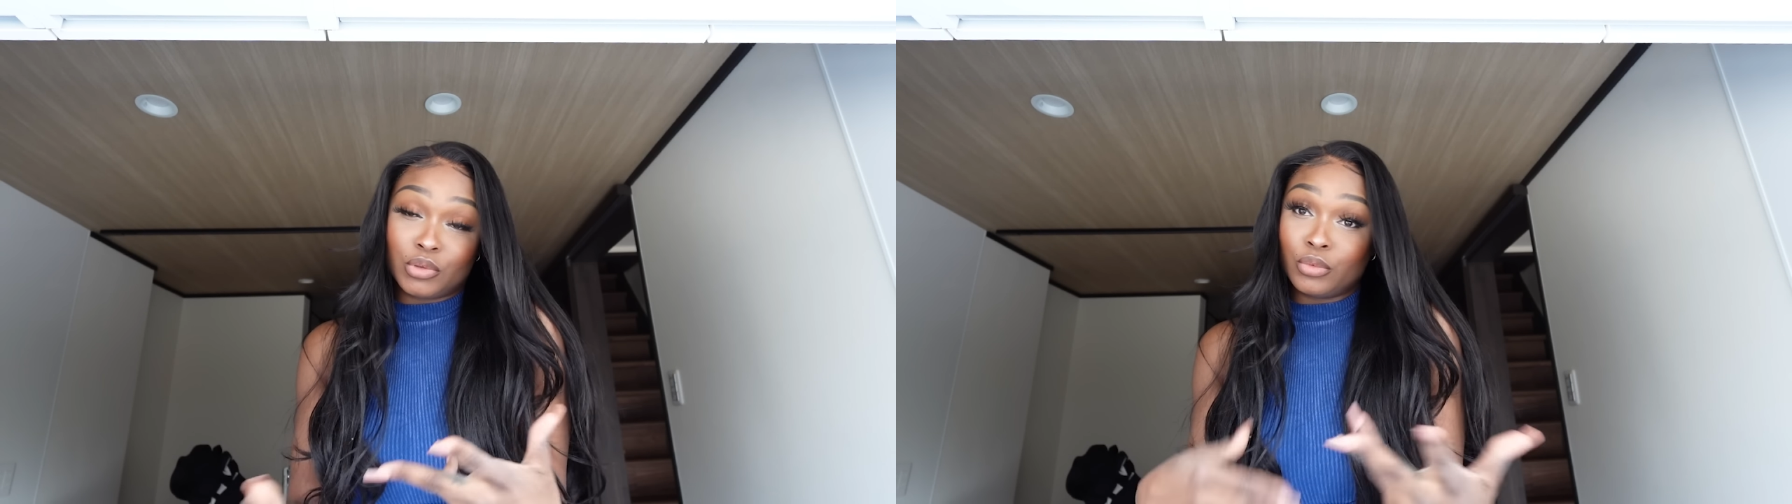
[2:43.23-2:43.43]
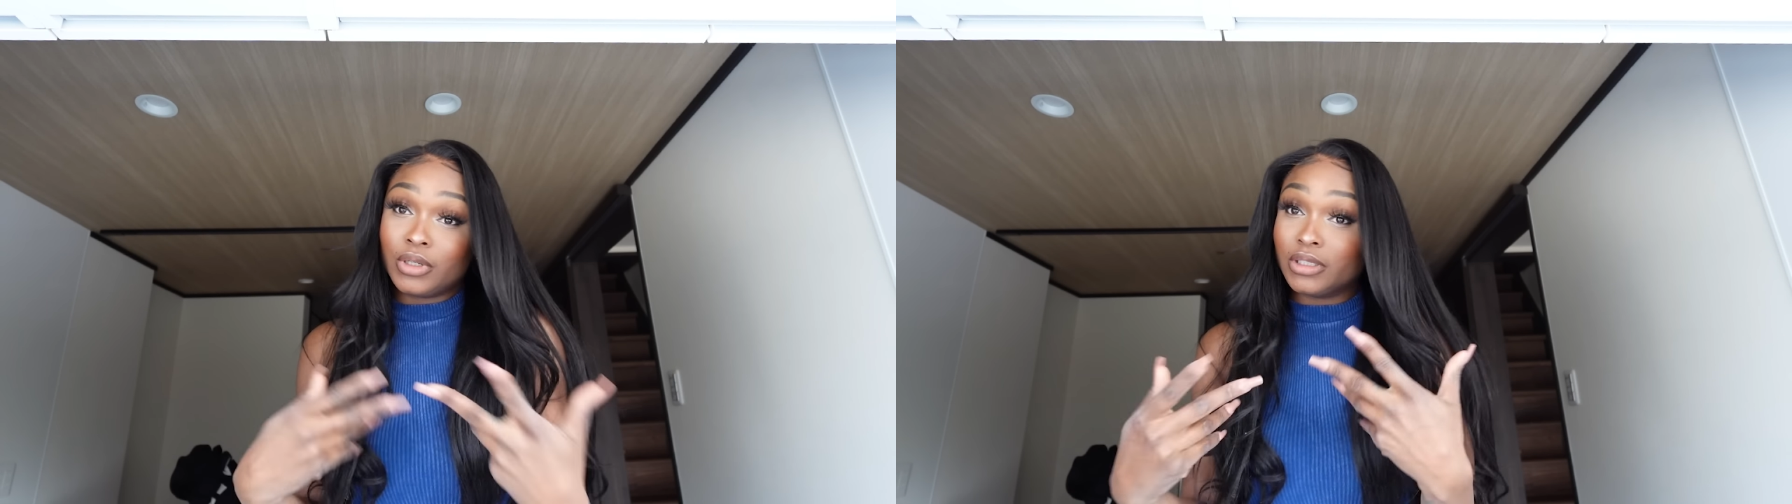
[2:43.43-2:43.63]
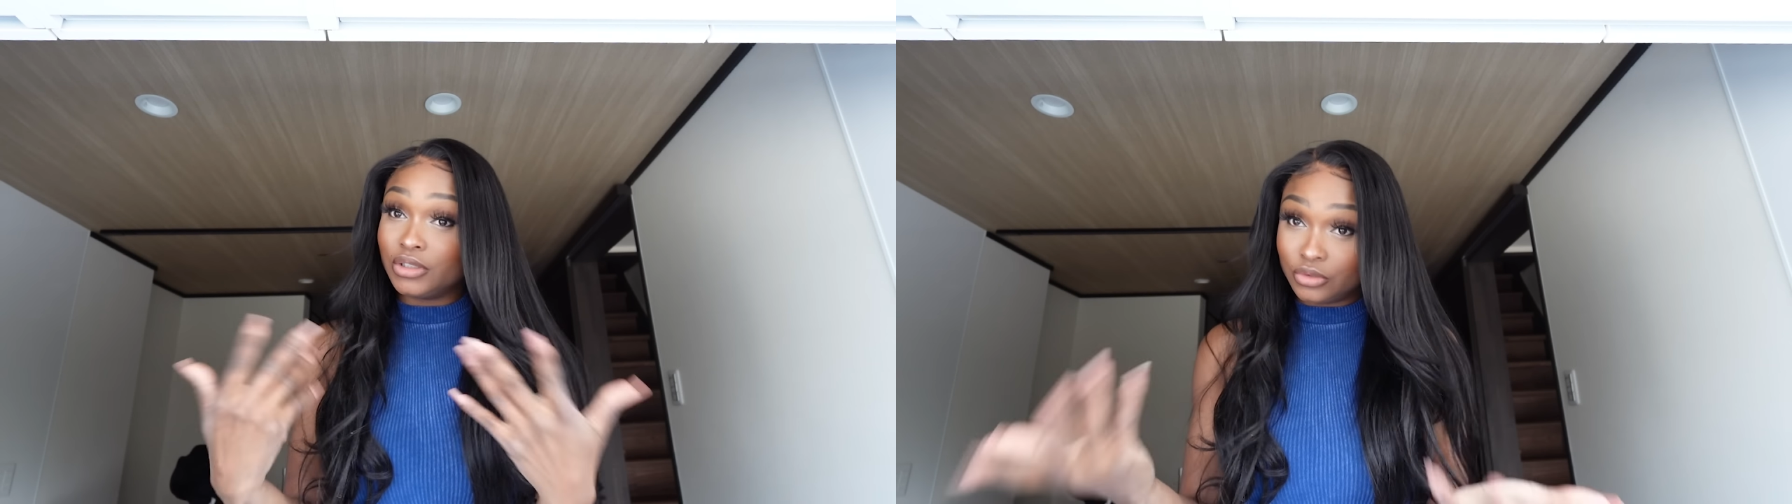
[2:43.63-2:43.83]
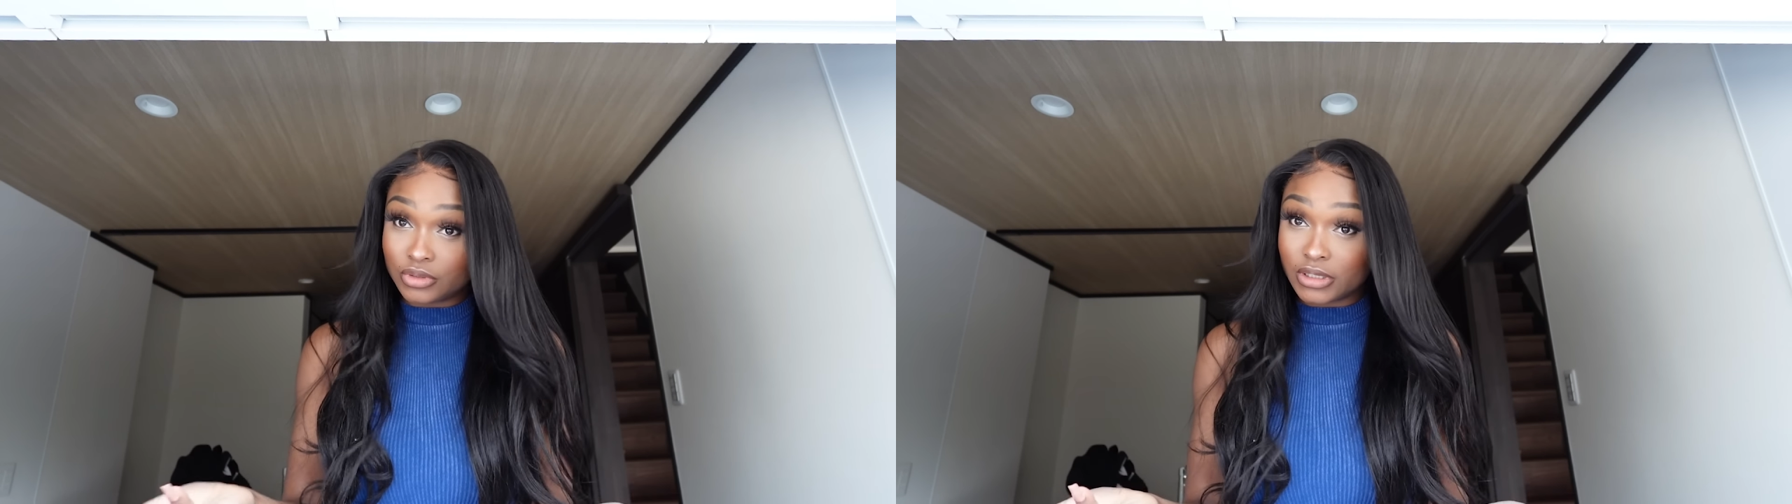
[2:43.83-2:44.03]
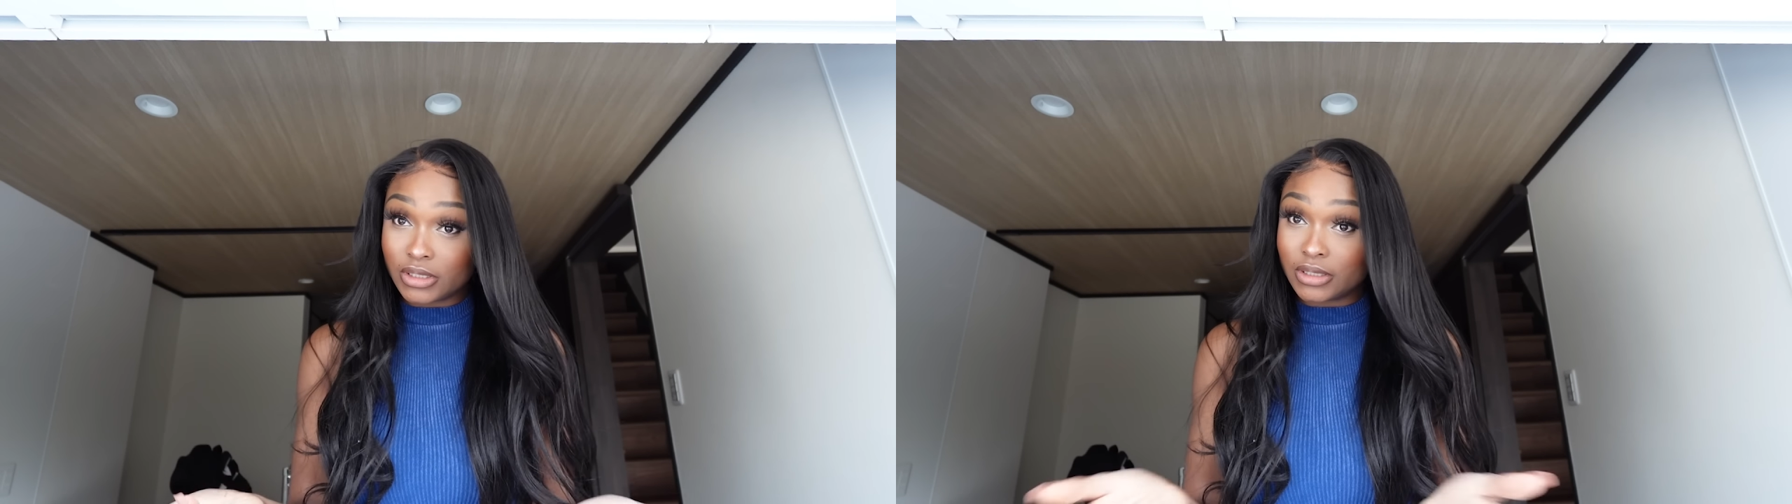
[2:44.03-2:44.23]
but we're gonna
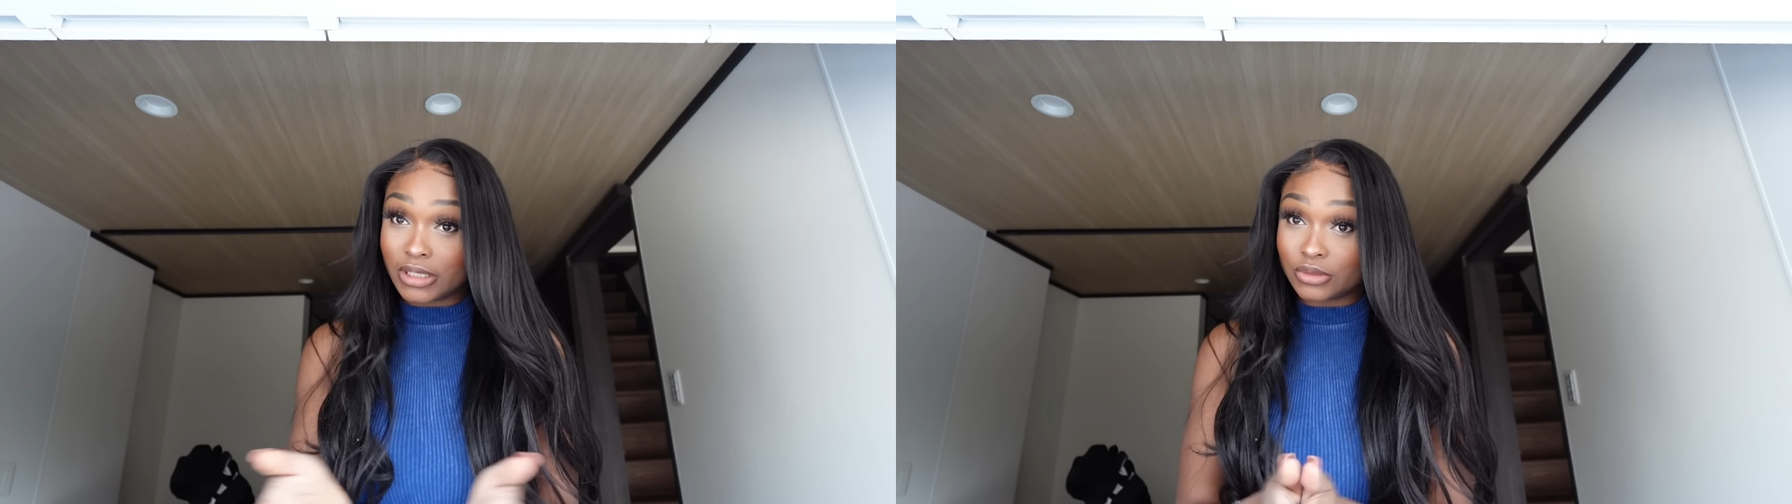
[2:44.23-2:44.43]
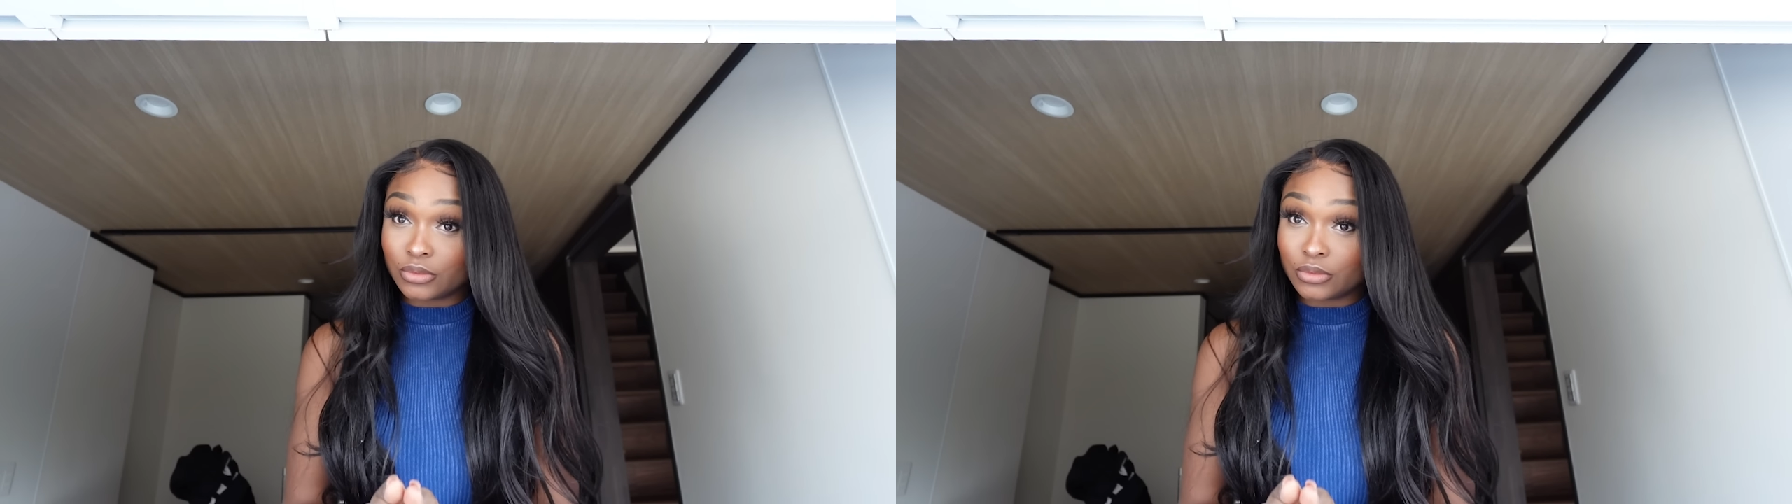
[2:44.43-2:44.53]
use it and that's